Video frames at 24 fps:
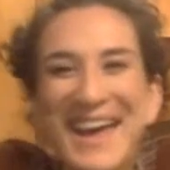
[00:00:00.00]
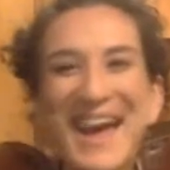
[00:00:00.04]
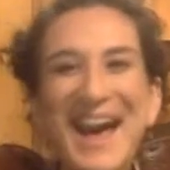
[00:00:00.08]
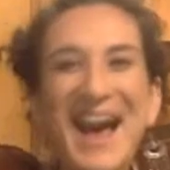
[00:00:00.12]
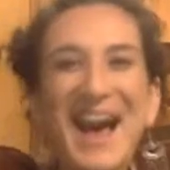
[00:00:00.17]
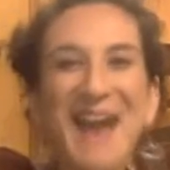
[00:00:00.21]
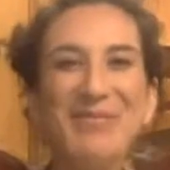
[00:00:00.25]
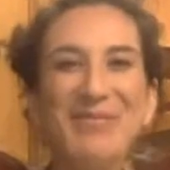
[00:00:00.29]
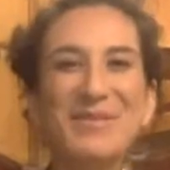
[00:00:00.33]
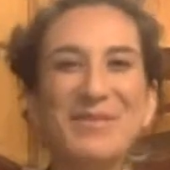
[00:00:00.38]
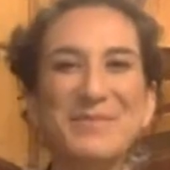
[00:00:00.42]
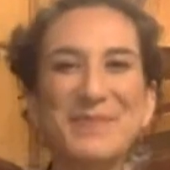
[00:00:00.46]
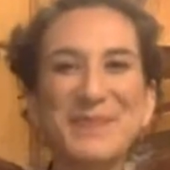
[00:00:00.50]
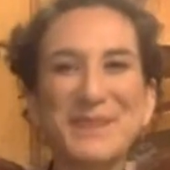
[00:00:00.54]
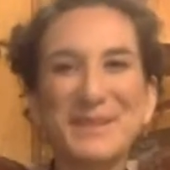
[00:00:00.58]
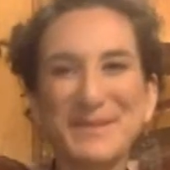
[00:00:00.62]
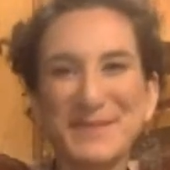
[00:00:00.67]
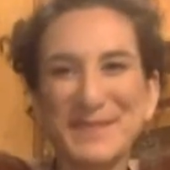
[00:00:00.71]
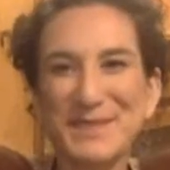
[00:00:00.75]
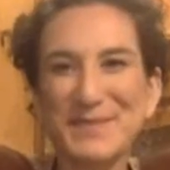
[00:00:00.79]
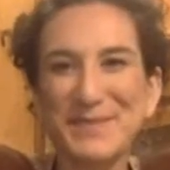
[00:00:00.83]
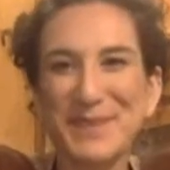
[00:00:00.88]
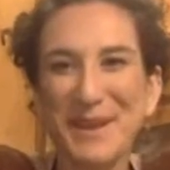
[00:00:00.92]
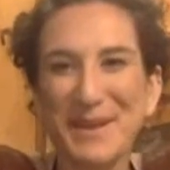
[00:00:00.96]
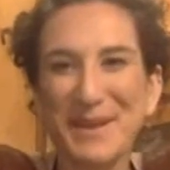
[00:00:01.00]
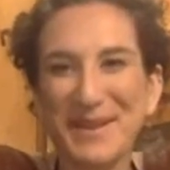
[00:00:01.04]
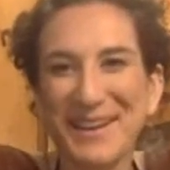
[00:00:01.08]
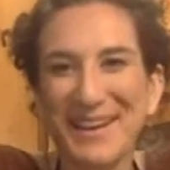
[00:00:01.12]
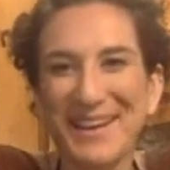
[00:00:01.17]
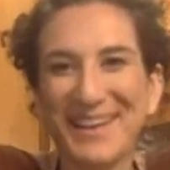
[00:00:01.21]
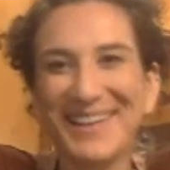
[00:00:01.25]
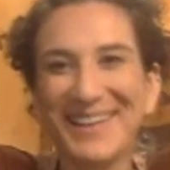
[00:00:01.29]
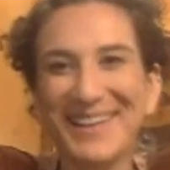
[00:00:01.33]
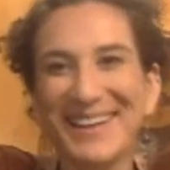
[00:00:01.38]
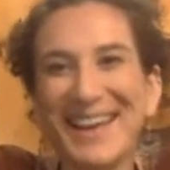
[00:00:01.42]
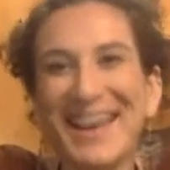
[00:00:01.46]
I'm a bit of a sprout nut,
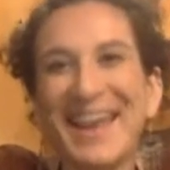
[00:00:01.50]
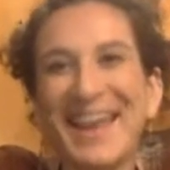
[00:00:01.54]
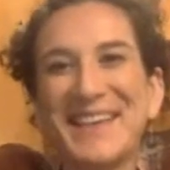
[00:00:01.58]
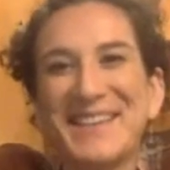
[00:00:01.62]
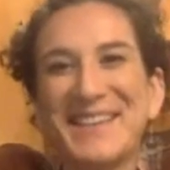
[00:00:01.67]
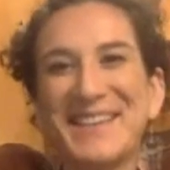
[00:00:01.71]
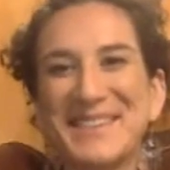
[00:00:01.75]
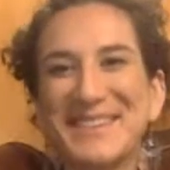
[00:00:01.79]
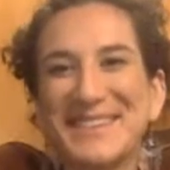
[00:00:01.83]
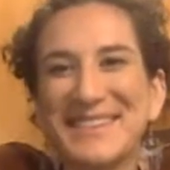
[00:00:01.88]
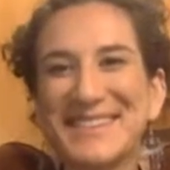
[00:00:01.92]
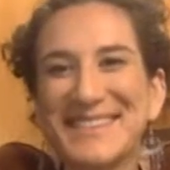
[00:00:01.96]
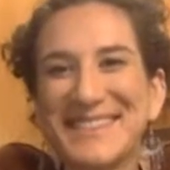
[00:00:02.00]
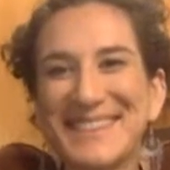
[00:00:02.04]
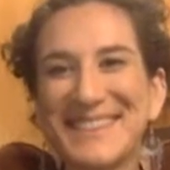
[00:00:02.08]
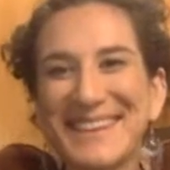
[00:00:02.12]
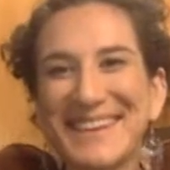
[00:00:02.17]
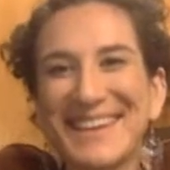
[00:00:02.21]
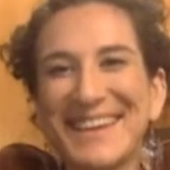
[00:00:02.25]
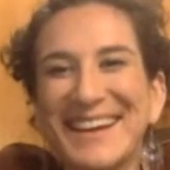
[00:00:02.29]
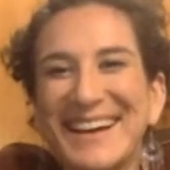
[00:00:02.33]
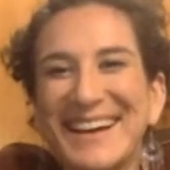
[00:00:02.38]
as you can see.